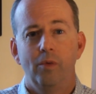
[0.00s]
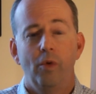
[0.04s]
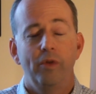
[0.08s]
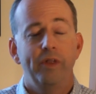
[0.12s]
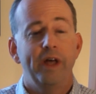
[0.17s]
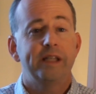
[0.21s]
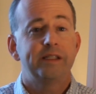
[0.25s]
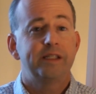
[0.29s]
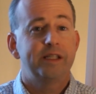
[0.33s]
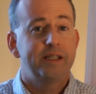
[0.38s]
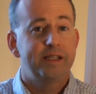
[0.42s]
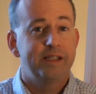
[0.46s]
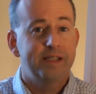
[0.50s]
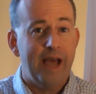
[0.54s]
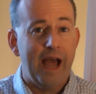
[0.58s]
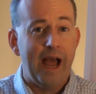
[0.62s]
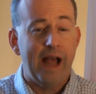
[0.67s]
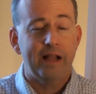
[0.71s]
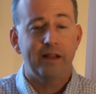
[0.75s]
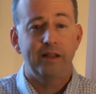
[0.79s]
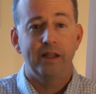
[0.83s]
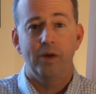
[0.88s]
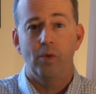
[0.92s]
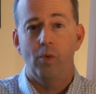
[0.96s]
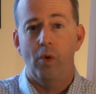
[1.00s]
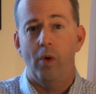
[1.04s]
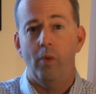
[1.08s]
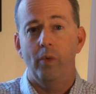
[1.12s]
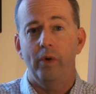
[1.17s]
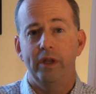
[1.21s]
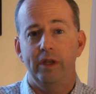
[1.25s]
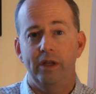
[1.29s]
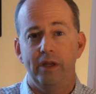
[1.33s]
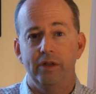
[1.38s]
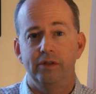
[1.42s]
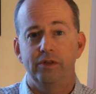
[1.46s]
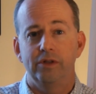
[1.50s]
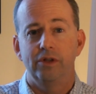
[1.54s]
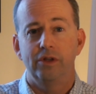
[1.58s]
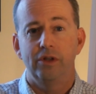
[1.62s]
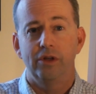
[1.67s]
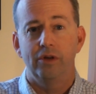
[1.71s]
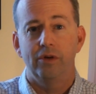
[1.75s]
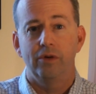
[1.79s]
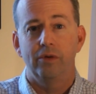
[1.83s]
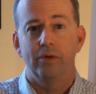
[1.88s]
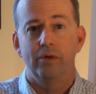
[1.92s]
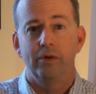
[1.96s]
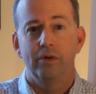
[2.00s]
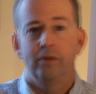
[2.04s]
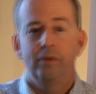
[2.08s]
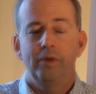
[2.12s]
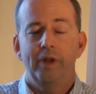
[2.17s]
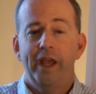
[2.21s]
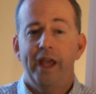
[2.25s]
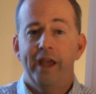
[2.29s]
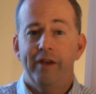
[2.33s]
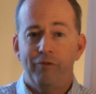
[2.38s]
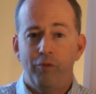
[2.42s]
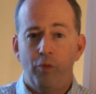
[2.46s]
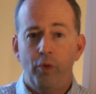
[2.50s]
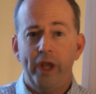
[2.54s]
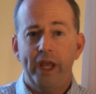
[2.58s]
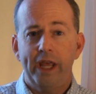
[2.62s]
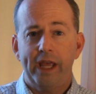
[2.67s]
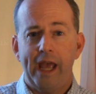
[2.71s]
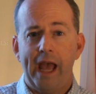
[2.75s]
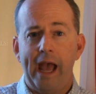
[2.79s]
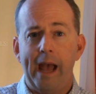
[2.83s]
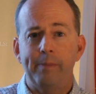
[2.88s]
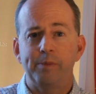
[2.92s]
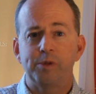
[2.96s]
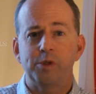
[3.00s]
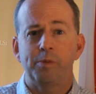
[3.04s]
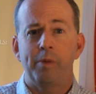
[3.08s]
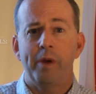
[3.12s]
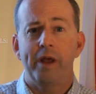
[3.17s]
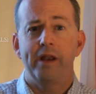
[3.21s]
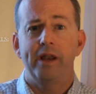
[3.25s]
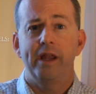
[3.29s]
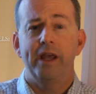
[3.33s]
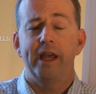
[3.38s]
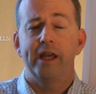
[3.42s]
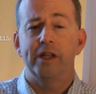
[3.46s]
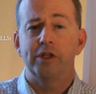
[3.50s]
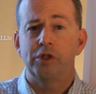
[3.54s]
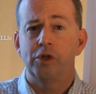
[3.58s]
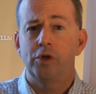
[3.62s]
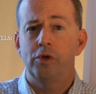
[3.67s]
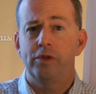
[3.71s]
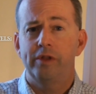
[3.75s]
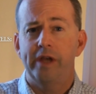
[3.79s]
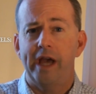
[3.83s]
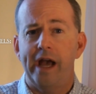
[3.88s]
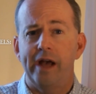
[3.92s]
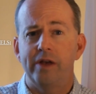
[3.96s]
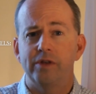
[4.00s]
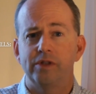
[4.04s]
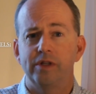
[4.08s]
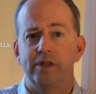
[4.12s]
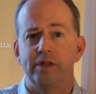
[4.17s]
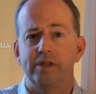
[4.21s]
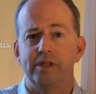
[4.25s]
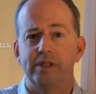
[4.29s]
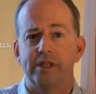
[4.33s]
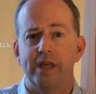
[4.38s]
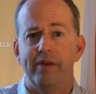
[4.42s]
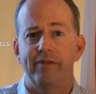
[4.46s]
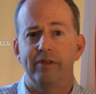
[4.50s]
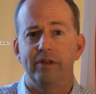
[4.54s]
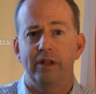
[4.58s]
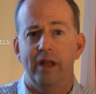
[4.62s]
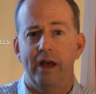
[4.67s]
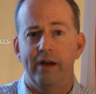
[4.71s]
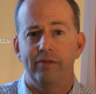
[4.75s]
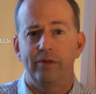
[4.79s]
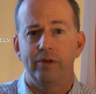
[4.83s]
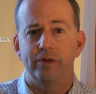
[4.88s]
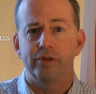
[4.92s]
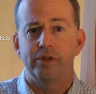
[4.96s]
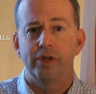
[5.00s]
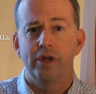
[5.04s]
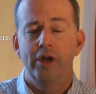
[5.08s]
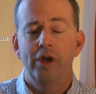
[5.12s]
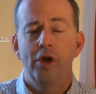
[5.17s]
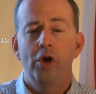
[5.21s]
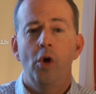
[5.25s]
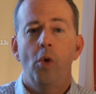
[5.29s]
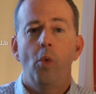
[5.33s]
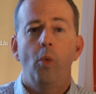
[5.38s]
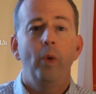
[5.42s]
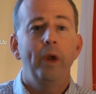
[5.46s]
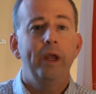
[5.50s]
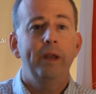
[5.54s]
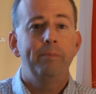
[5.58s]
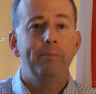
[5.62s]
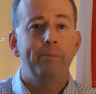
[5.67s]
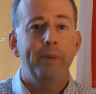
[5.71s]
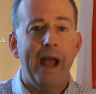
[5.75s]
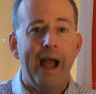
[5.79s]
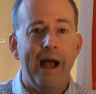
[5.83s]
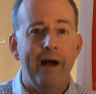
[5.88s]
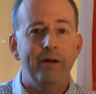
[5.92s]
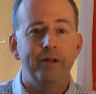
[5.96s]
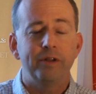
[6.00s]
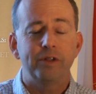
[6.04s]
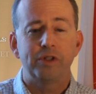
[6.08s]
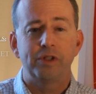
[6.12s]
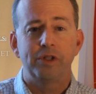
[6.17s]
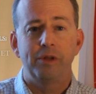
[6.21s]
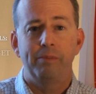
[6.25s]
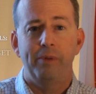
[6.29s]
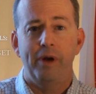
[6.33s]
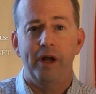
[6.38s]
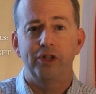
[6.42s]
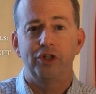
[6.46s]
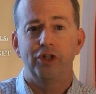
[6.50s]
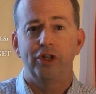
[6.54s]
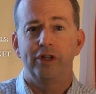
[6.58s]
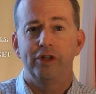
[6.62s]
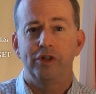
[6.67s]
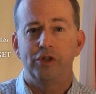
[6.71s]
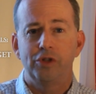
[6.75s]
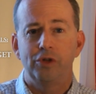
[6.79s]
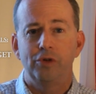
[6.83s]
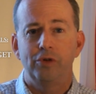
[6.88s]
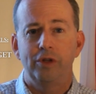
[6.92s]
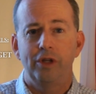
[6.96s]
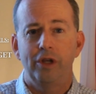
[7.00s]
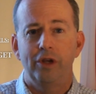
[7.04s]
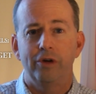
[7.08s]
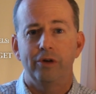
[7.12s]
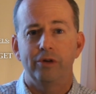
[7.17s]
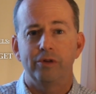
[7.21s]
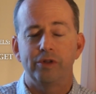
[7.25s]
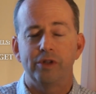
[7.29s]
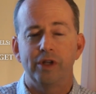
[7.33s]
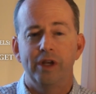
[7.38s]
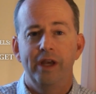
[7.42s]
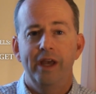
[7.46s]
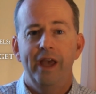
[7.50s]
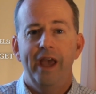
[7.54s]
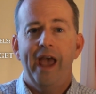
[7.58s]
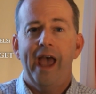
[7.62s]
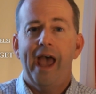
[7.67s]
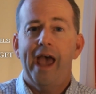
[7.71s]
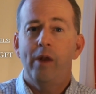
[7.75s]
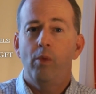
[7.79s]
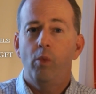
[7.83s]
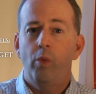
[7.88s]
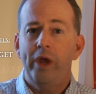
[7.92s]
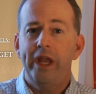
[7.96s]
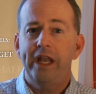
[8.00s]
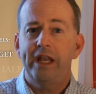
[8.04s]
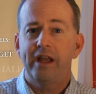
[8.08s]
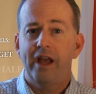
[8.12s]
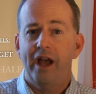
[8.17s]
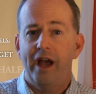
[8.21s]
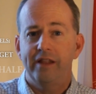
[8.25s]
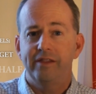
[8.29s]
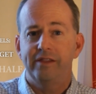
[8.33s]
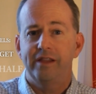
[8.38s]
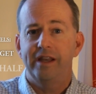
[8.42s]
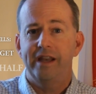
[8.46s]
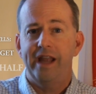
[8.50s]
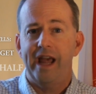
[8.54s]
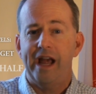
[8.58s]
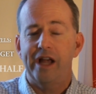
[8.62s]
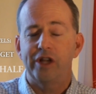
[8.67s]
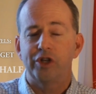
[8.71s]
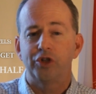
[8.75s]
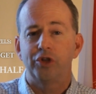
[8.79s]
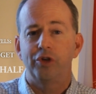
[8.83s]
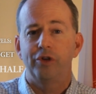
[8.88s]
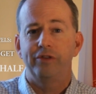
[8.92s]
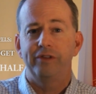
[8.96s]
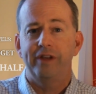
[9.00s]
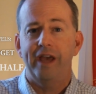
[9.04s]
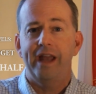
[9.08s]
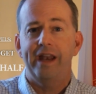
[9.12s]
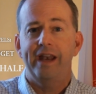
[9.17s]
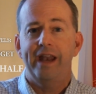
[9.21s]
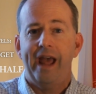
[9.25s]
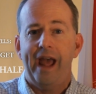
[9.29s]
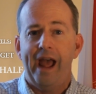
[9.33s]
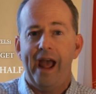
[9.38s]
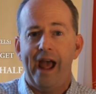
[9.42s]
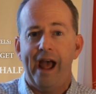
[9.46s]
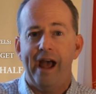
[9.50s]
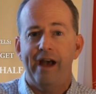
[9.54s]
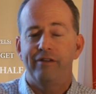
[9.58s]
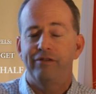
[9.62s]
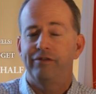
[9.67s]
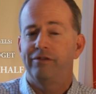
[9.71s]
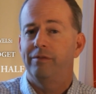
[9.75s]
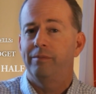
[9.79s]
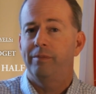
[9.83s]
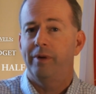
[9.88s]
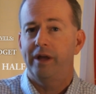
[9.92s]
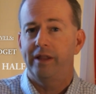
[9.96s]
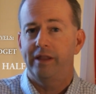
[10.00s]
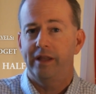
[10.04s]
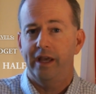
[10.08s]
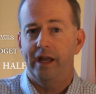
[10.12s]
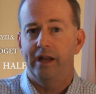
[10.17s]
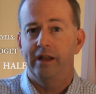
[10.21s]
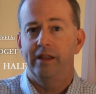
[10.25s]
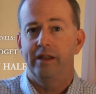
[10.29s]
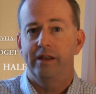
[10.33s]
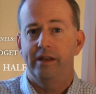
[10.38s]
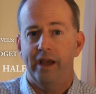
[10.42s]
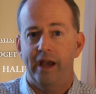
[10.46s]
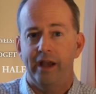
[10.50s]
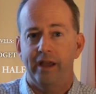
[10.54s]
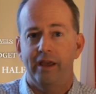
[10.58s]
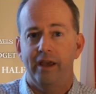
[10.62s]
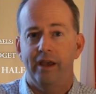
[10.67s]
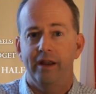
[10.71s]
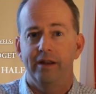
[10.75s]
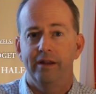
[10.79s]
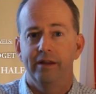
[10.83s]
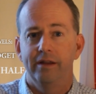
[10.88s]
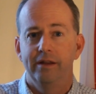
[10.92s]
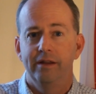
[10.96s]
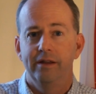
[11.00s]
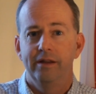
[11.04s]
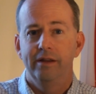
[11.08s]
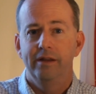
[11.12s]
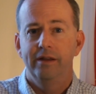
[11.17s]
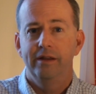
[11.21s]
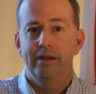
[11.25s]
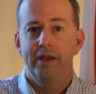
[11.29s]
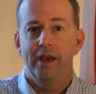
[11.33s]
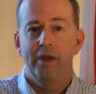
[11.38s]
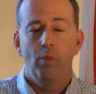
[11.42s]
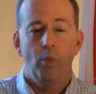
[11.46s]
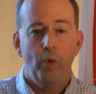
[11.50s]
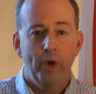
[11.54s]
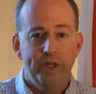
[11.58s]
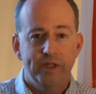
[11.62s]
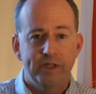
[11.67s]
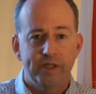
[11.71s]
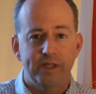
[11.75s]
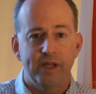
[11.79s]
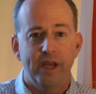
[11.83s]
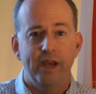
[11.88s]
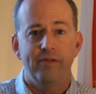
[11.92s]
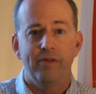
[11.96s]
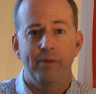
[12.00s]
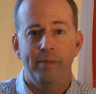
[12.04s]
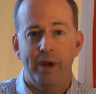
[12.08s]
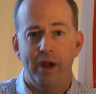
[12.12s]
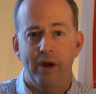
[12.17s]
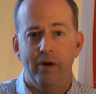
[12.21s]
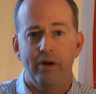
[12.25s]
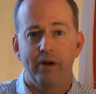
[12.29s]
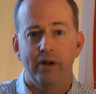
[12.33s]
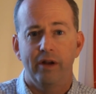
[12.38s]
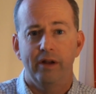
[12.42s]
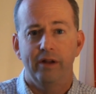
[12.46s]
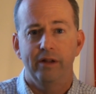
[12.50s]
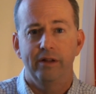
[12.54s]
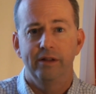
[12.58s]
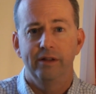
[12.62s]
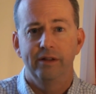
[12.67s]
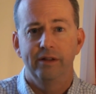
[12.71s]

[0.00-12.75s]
Well, that's exactly what we need to do. If we cap spending at 2007 levels, we'd balance the budget in 2 years, and we'd cut the national debt in half by the end of the decade, and we'd save America.